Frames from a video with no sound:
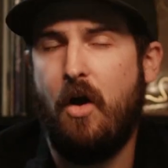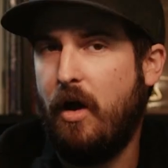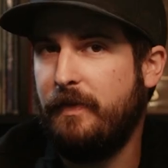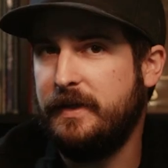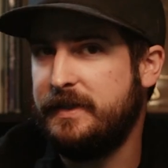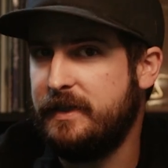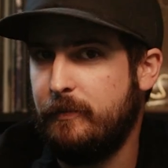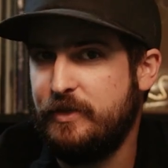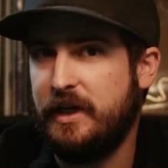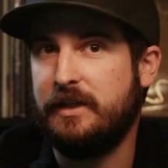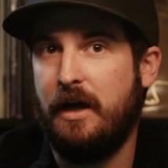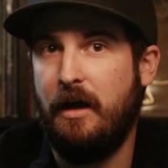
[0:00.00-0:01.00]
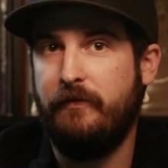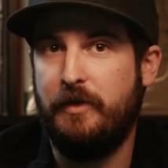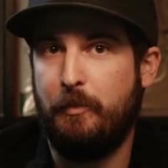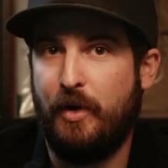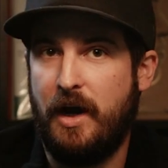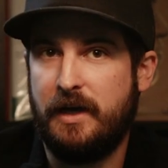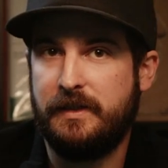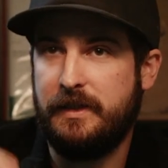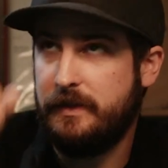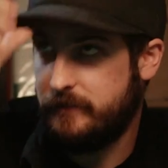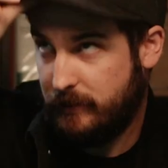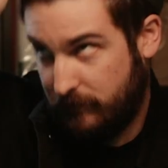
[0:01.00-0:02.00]
on the subject of the
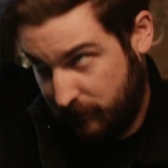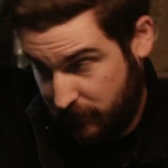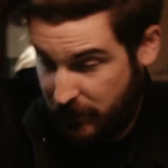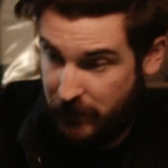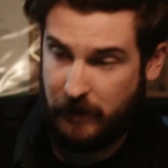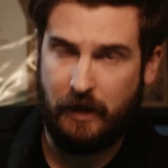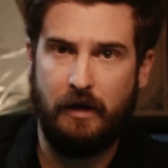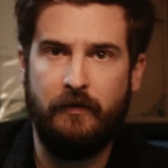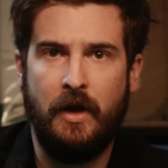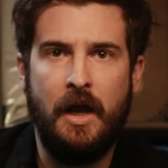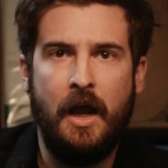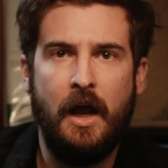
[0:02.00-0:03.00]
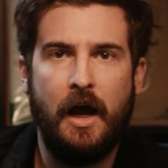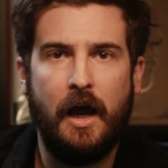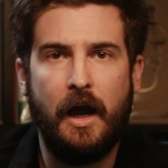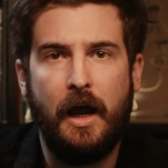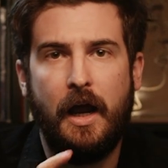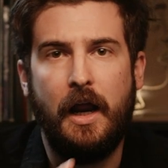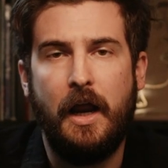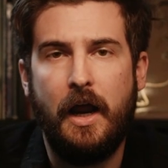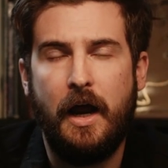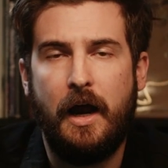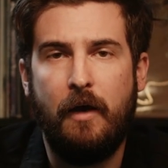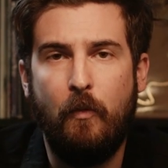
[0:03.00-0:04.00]
proxies, I'll take that off.
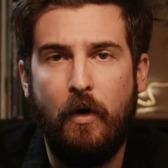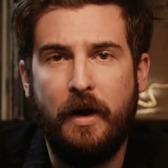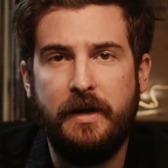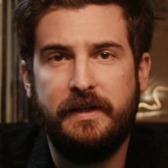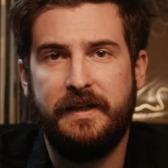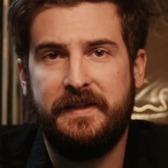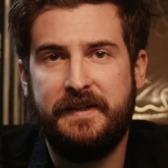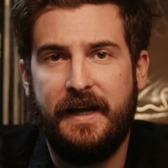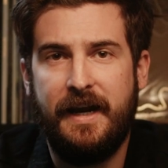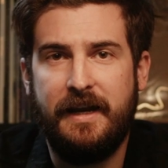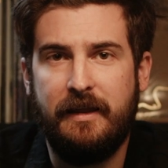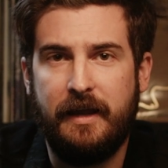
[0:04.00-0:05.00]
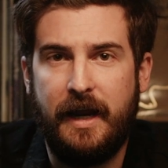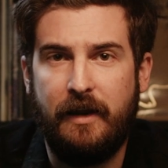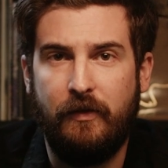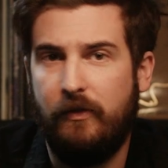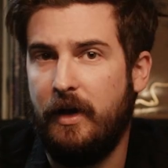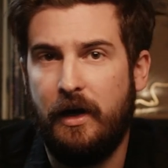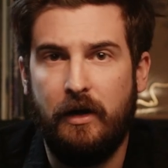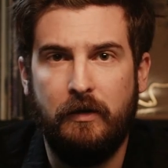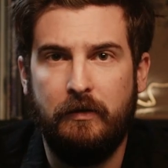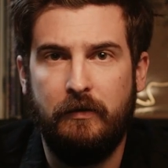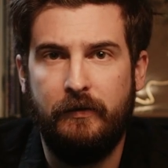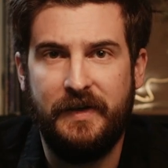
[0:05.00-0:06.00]
I wanted to say that
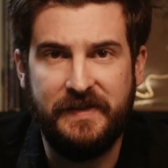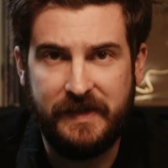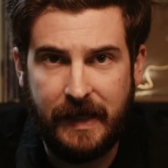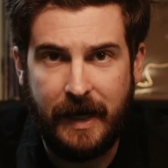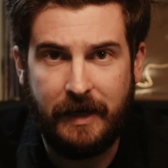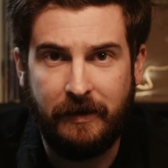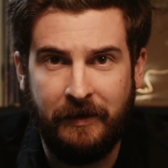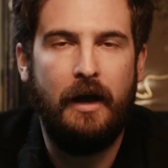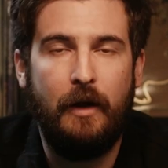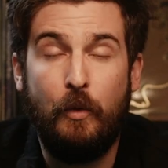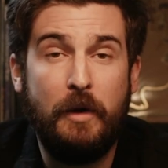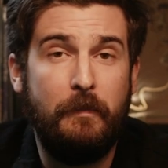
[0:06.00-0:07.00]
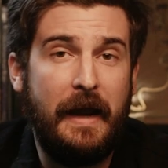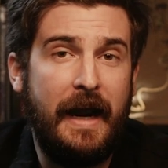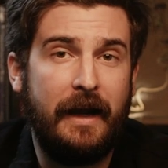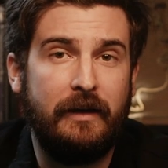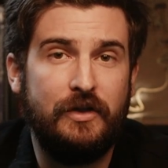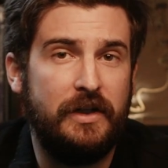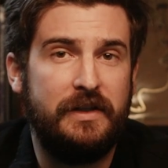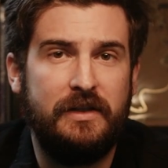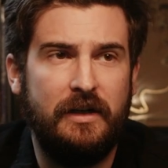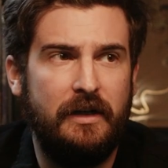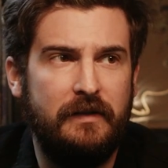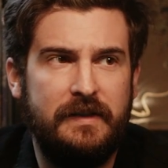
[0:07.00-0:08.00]
they're insane. I went back just
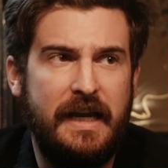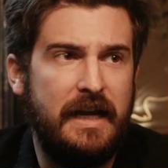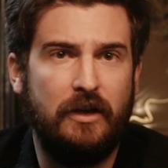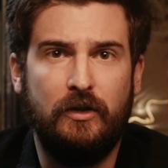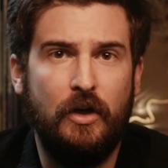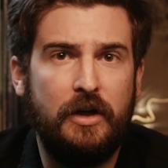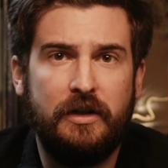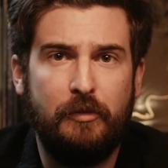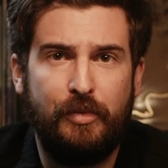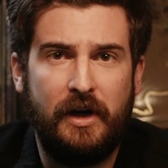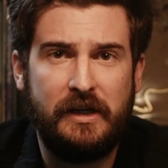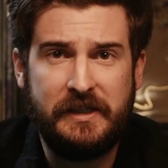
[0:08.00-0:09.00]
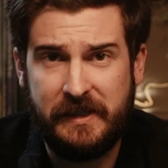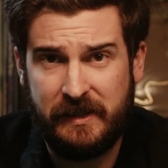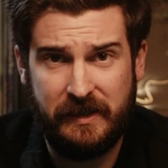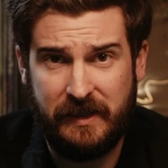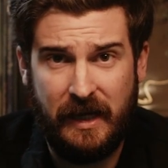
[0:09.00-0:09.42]
to take a look at the proxies because,